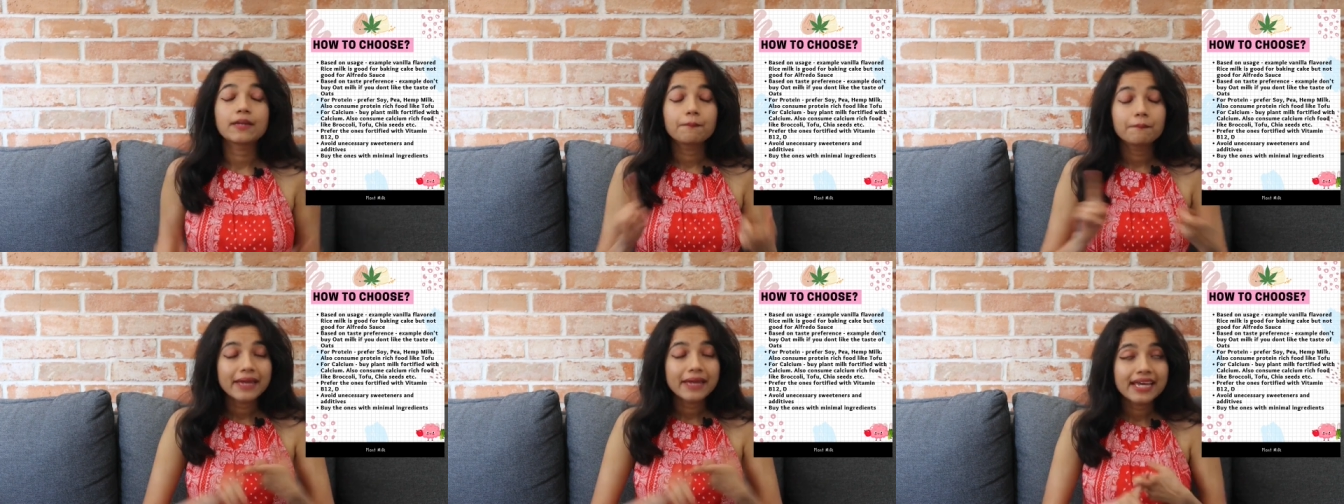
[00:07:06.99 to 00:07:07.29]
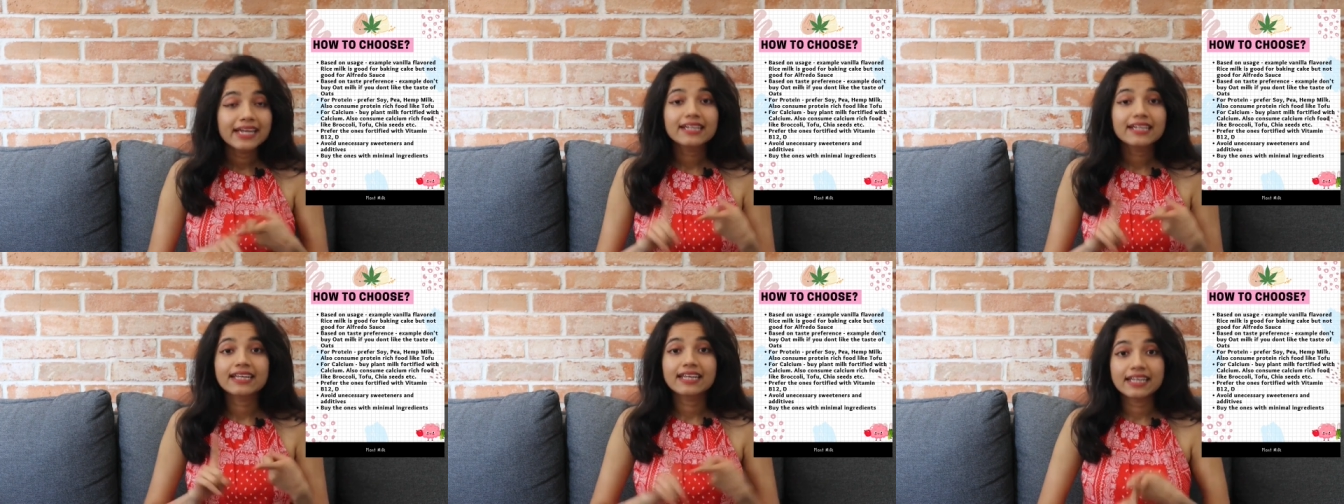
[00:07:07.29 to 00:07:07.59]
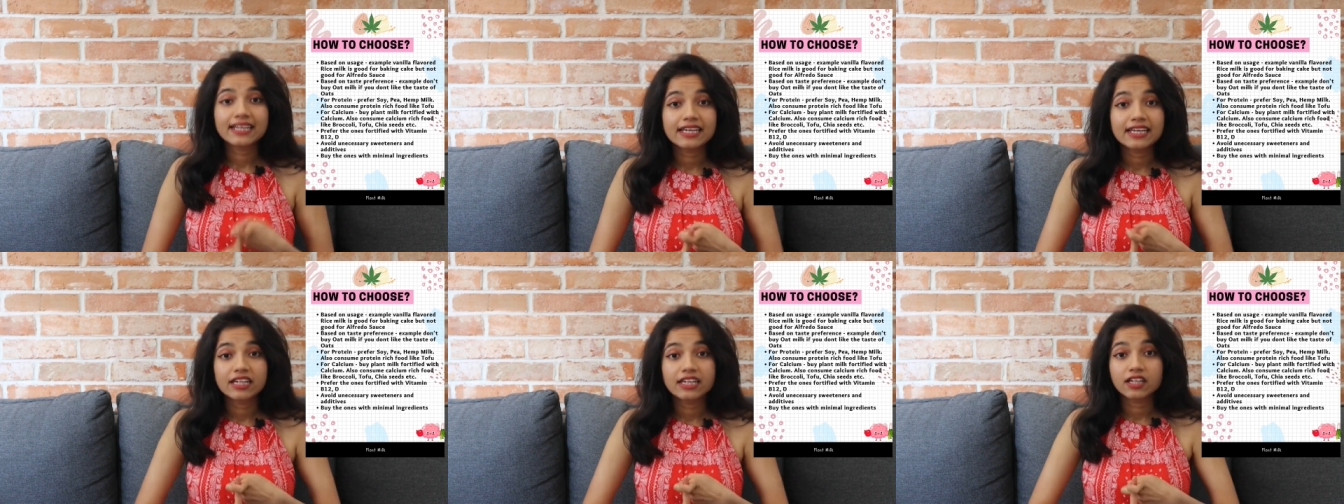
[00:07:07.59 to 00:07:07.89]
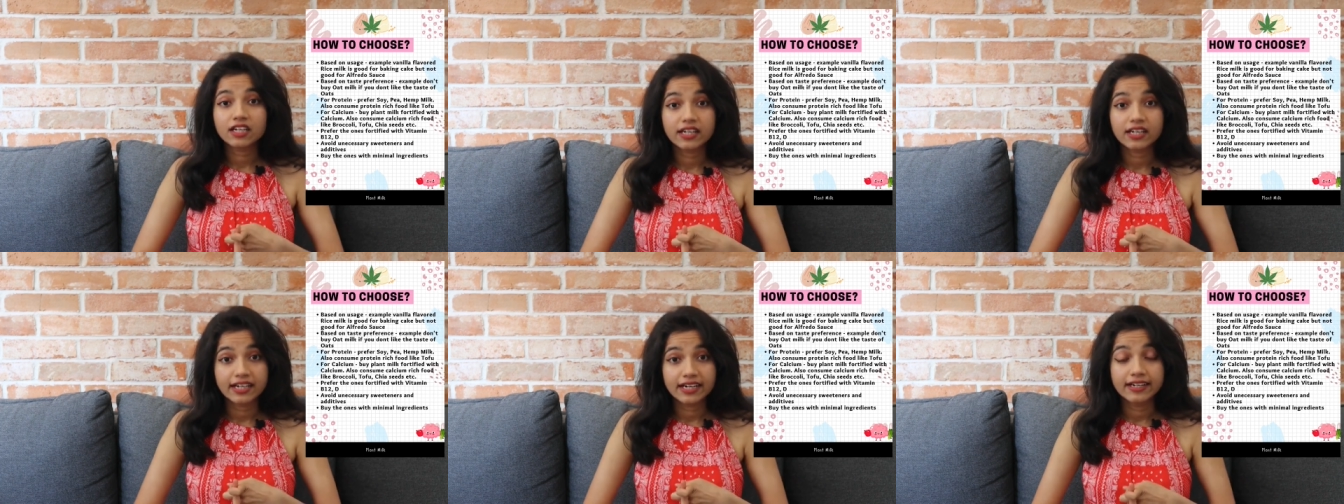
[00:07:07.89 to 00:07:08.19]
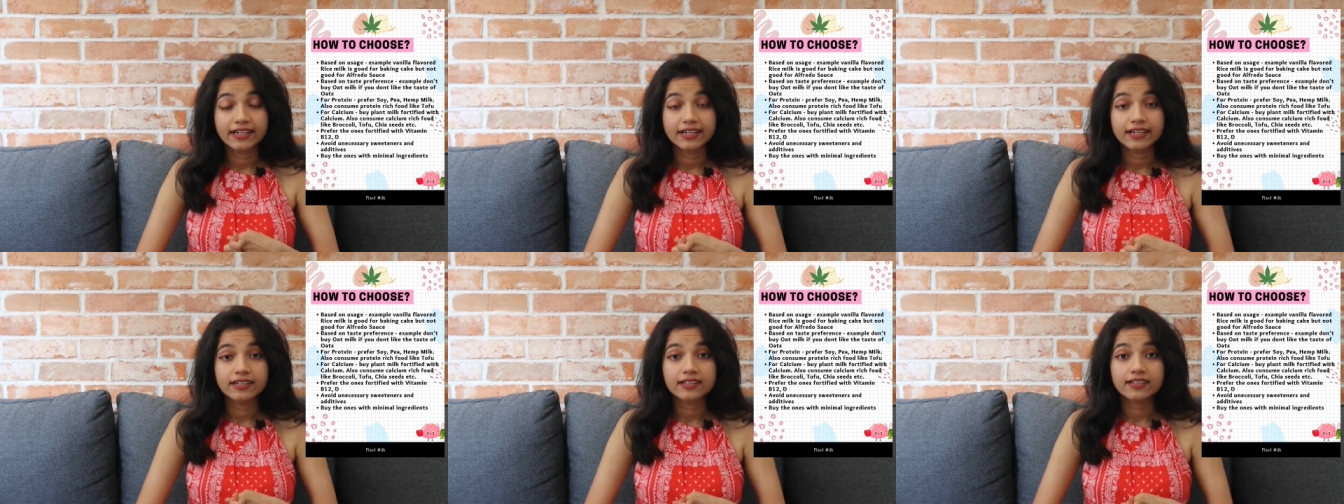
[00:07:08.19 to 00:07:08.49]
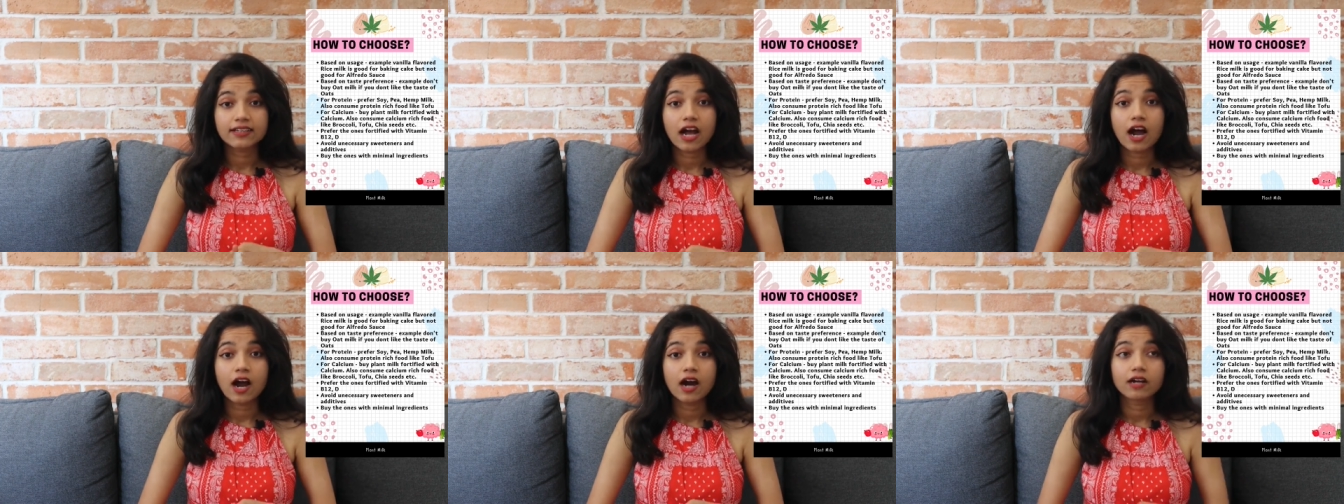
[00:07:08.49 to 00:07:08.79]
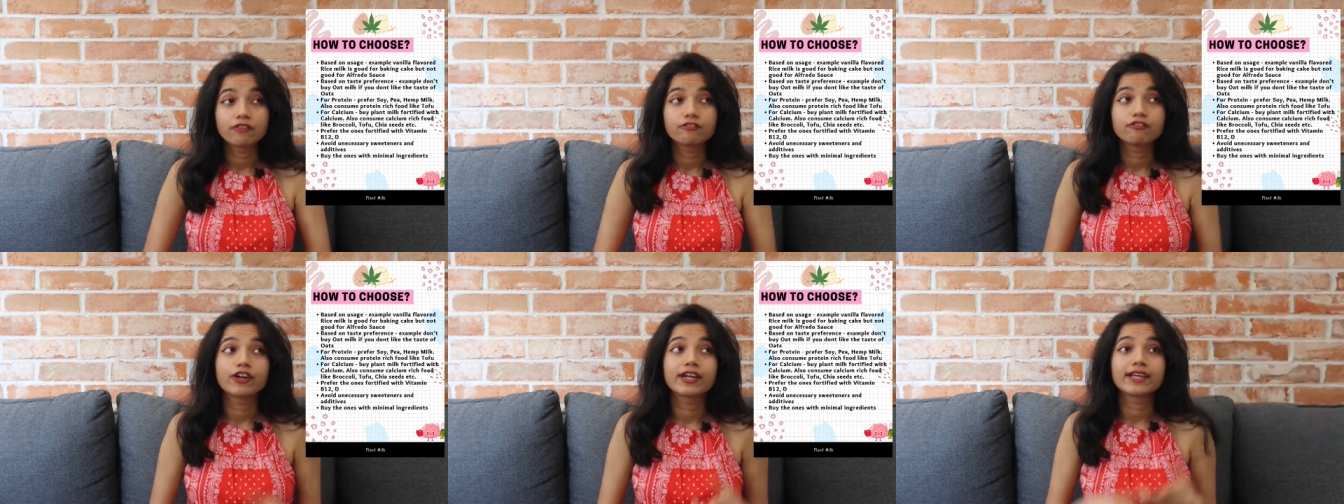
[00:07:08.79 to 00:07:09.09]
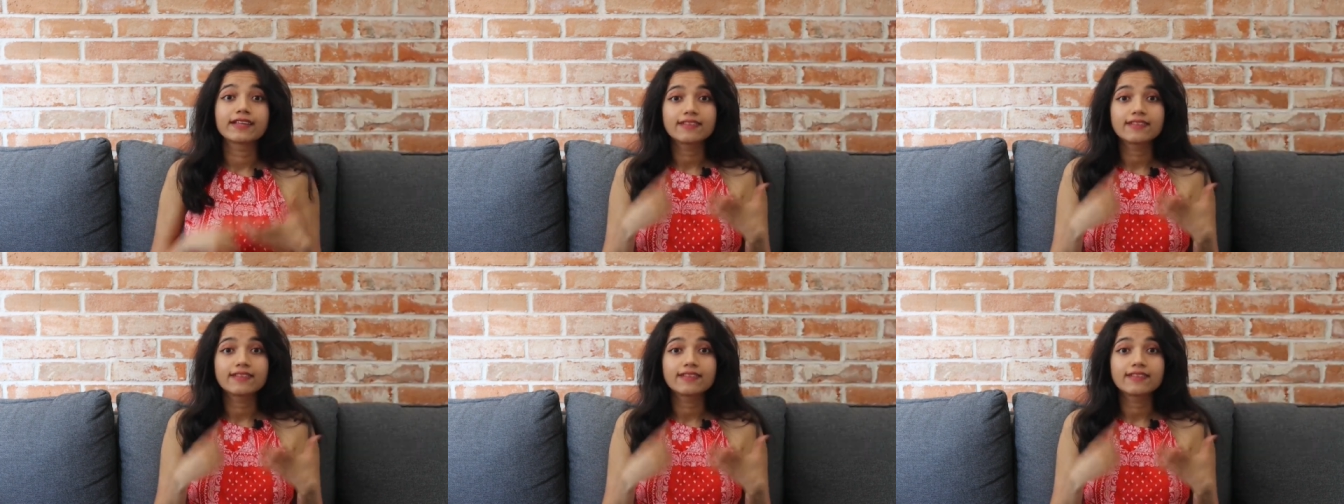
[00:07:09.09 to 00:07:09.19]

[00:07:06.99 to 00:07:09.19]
The main key ingredients are for